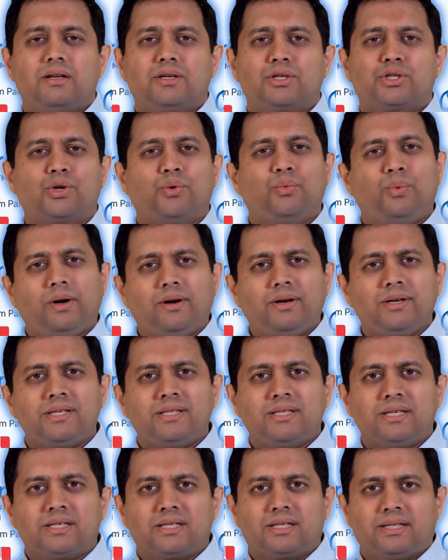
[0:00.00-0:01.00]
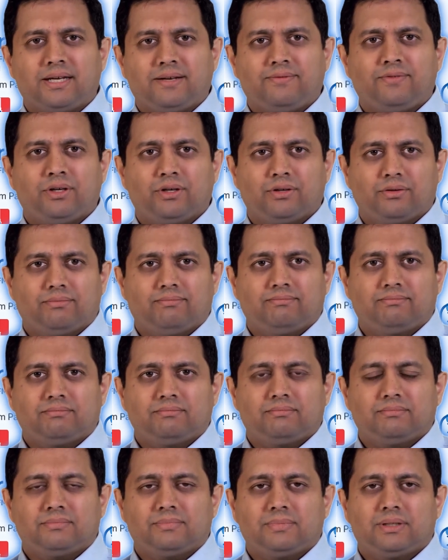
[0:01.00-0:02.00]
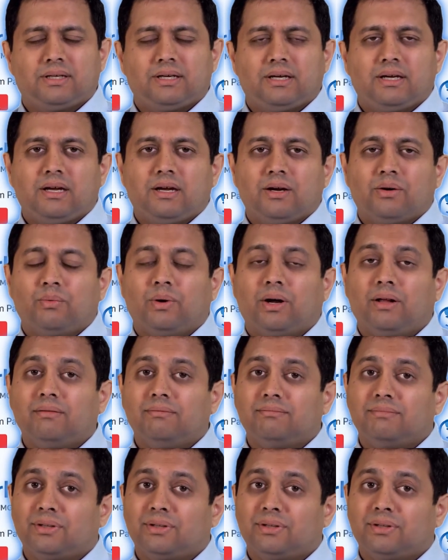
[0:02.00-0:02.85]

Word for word: So where does this leave you? Well,